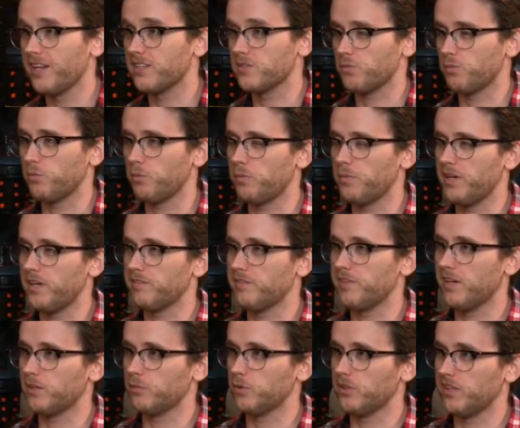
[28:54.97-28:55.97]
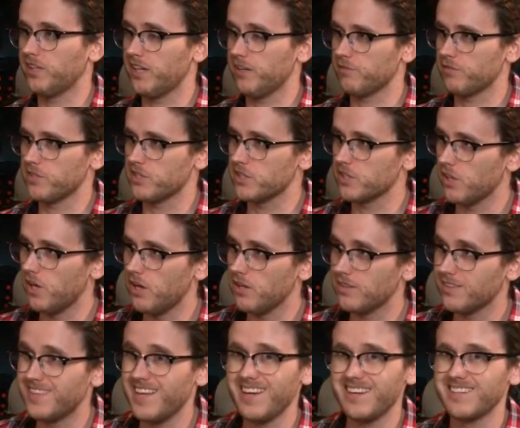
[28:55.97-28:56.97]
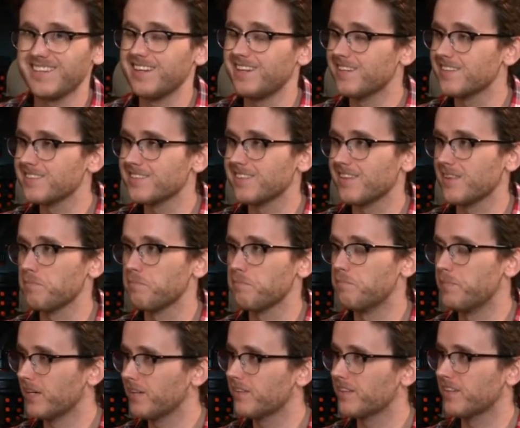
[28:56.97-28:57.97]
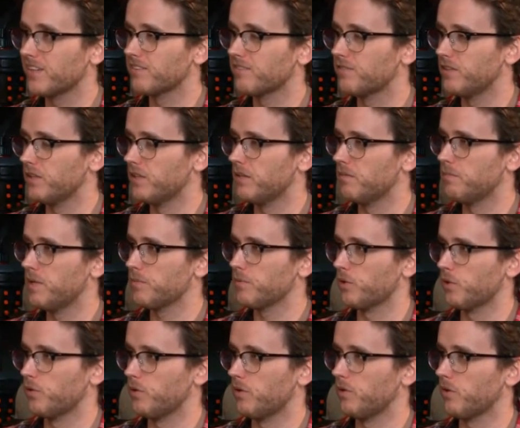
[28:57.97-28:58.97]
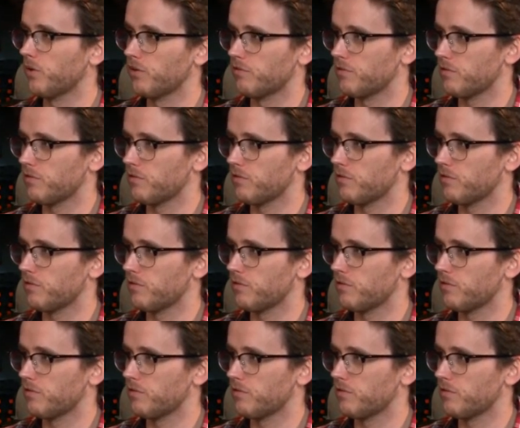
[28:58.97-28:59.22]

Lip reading: brands will be available in every slot. That again is another big thing for people who are looking